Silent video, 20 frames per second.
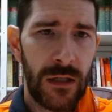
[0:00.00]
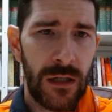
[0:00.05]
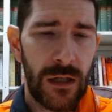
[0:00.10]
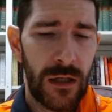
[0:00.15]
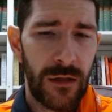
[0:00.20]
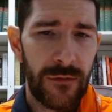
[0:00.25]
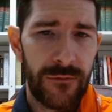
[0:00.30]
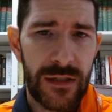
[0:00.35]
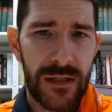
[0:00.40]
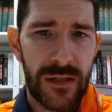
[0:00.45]

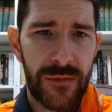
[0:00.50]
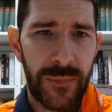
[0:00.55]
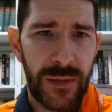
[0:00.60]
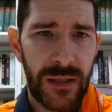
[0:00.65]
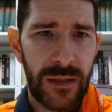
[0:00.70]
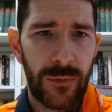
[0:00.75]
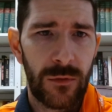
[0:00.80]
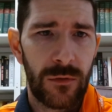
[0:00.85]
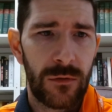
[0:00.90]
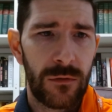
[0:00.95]
of these
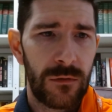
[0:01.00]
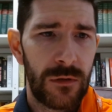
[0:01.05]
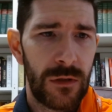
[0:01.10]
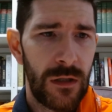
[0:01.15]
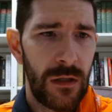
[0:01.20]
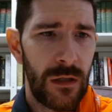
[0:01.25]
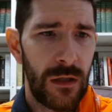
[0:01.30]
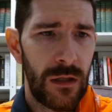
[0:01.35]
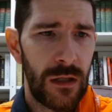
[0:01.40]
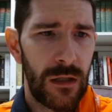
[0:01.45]
people
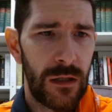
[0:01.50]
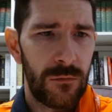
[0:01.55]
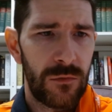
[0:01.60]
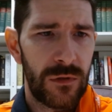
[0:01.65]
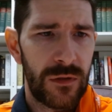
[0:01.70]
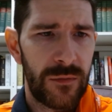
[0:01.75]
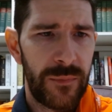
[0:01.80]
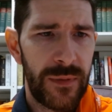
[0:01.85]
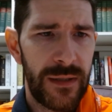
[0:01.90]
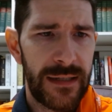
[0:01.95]

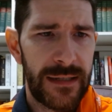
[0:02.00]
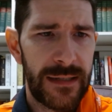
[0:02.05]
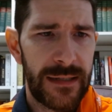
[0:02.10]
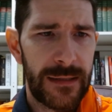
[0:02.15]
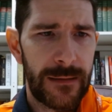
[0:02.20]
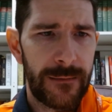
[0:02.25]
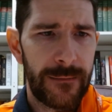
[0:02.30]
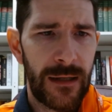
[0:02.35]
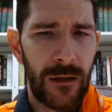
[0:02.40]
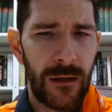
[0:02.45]
would be.
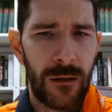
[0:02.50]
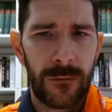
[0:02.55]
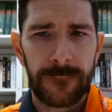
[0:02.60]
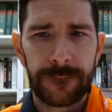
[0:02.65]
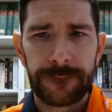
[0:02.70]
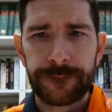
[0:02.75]
Now,